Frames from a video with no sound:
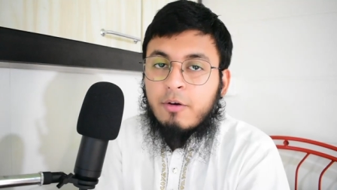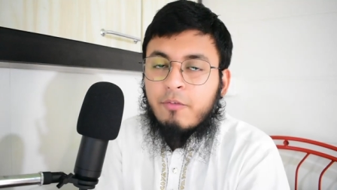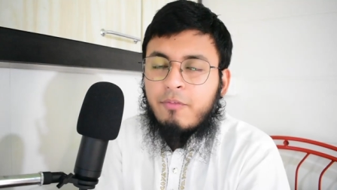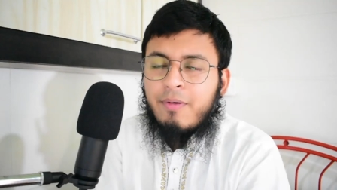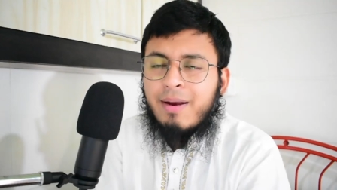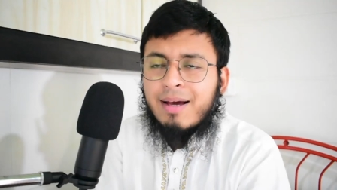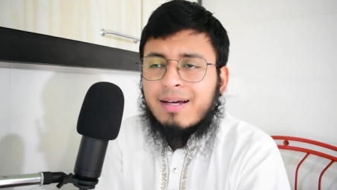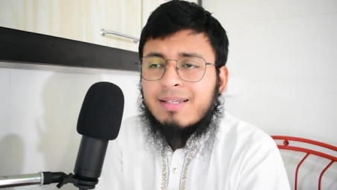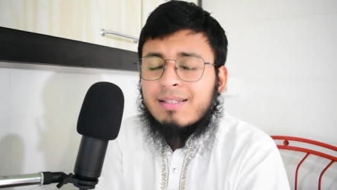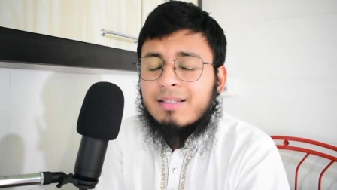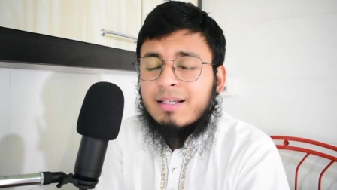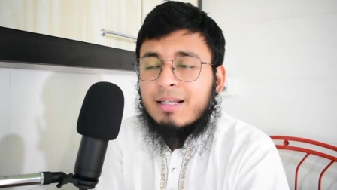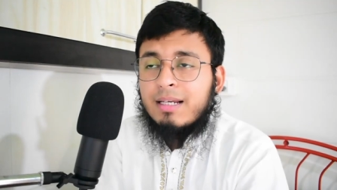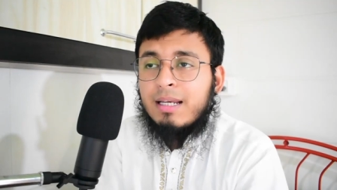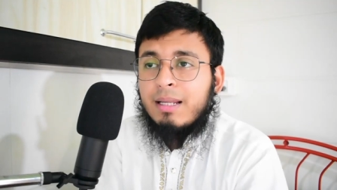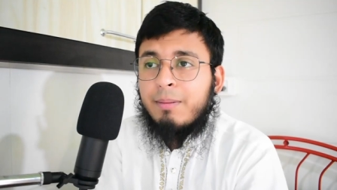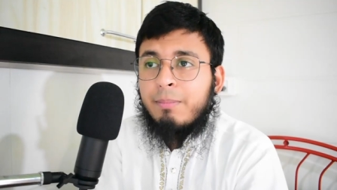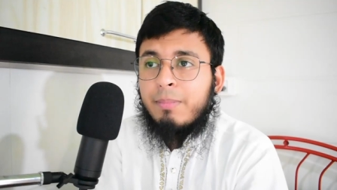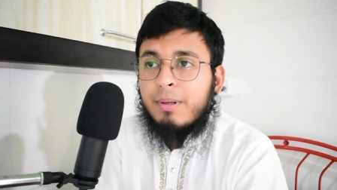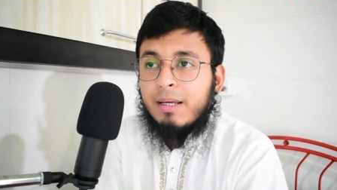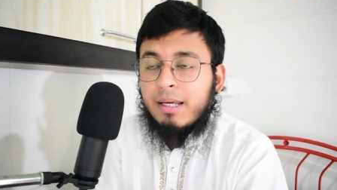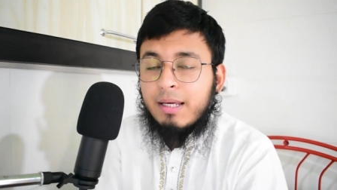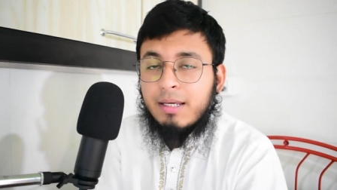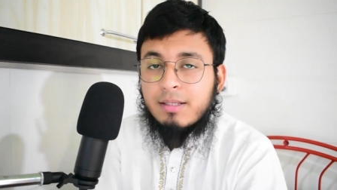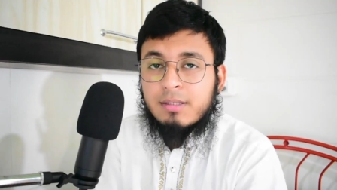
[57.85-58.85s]

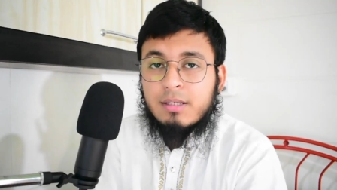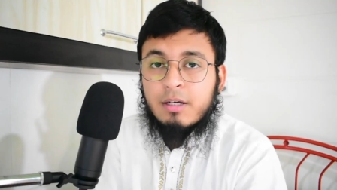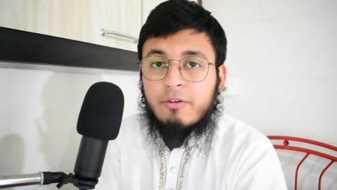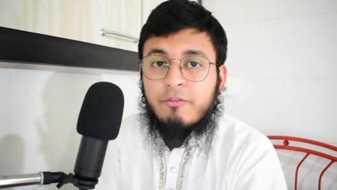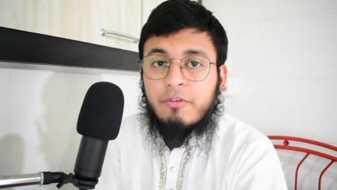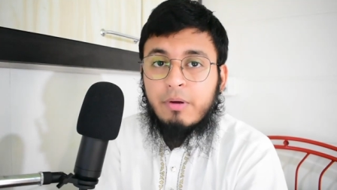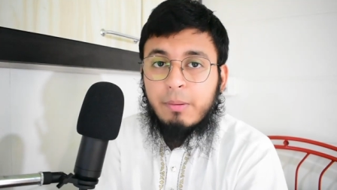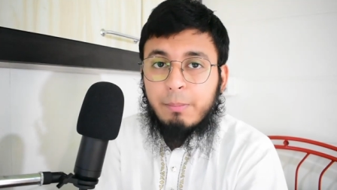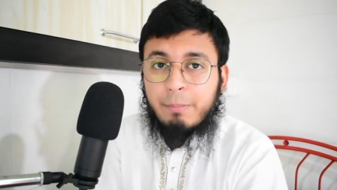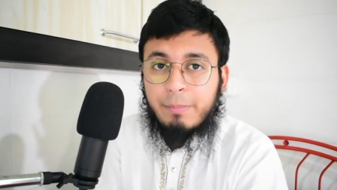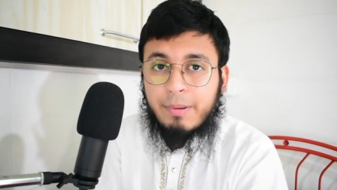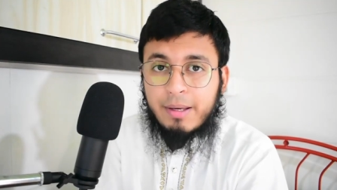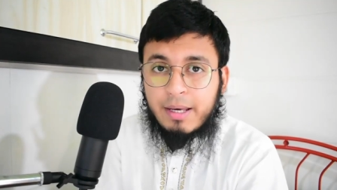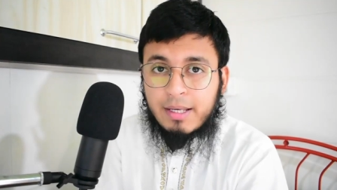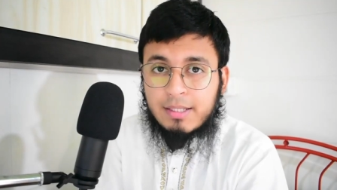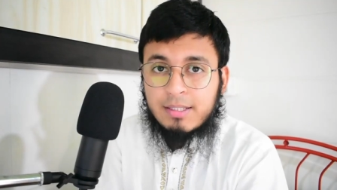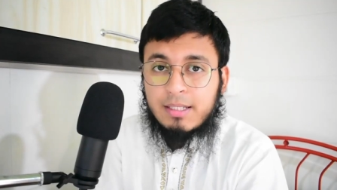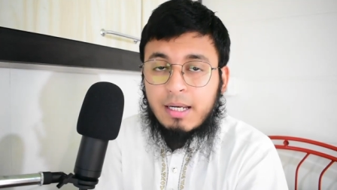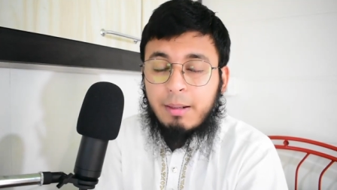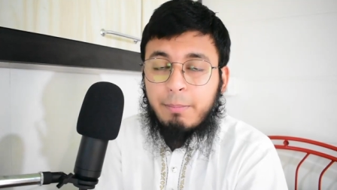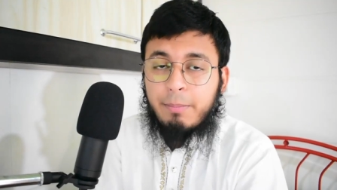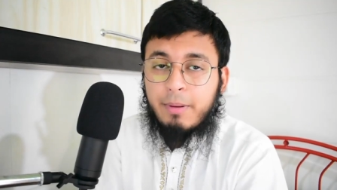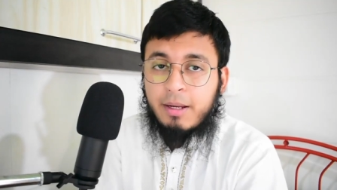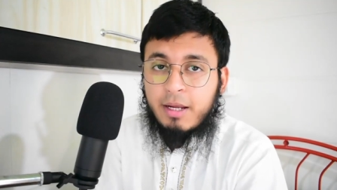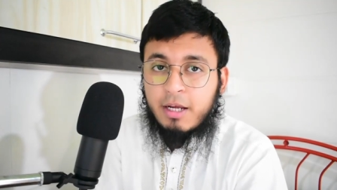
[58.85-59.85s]
FlexClip is a web-based
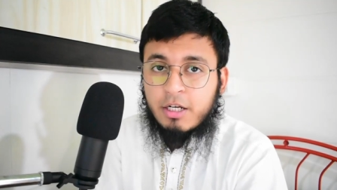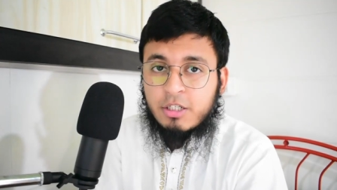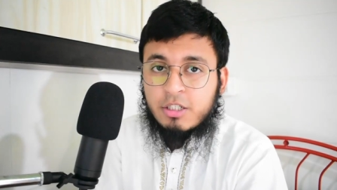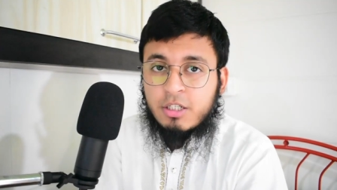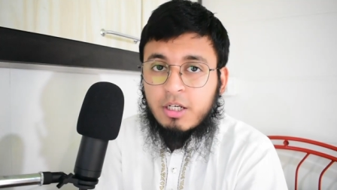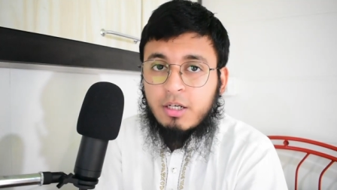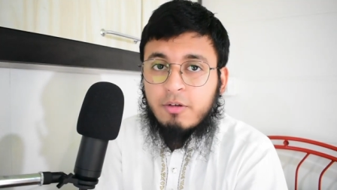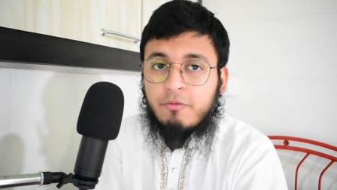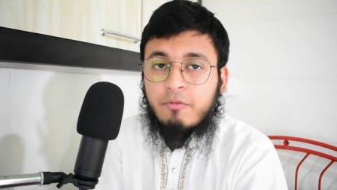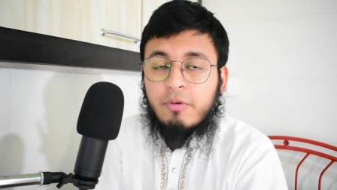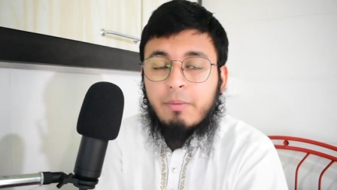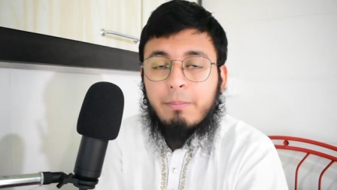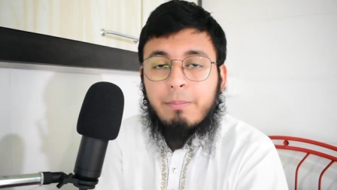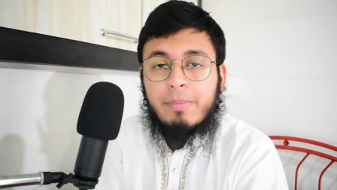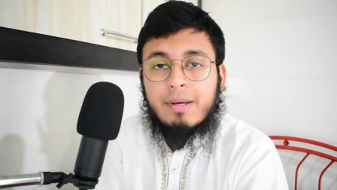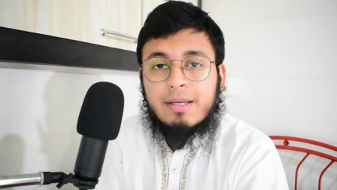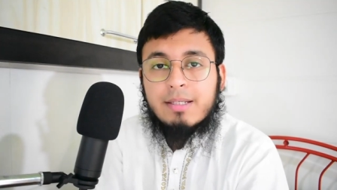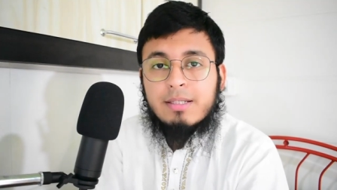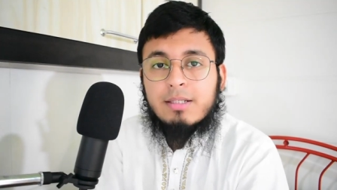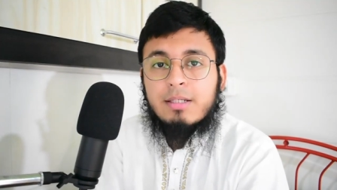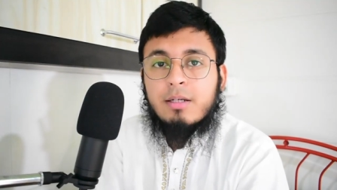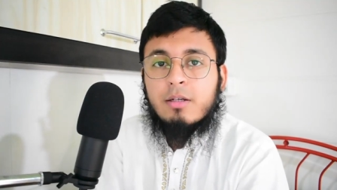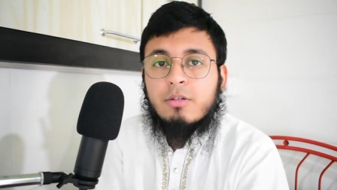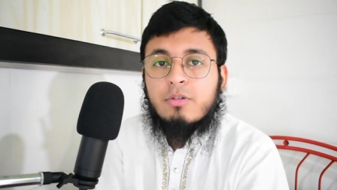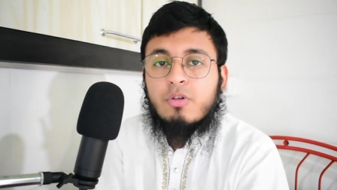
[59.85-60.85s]
application,
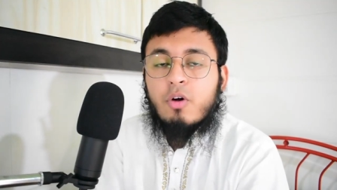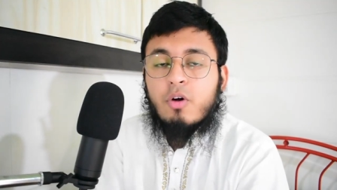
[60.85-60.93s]
web-based